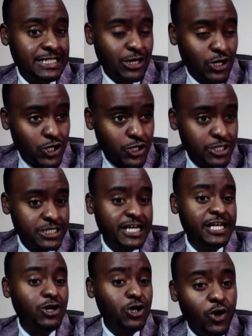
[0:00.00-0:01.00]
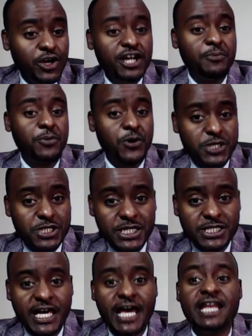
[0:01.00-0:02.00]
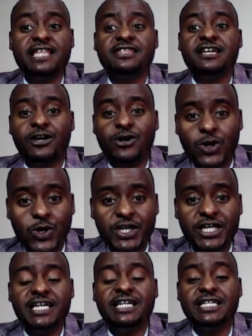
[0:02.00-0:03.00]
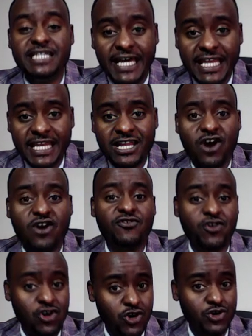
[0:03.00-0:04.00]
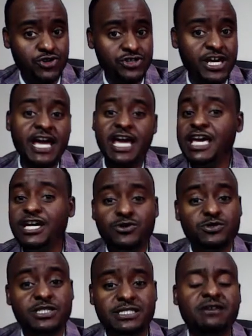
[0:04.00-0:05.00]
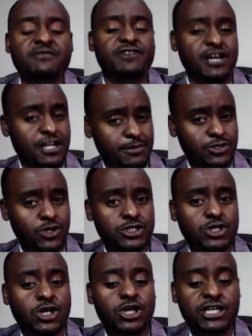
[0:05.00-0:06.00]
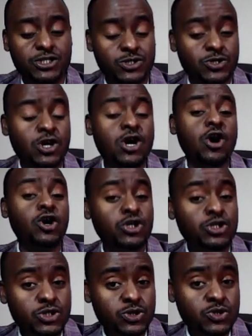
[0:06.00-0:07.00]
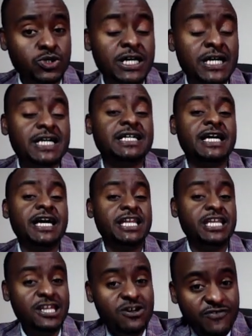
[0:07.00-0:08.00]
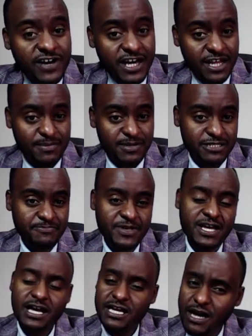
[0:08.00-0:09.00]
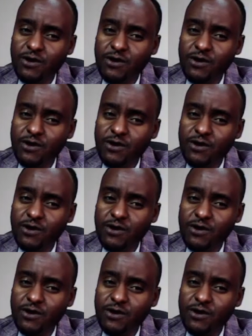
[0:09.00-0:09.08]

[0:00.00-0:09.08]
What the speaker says: or the recording process and the recording then of course into the same variable, not onto a new variables. Now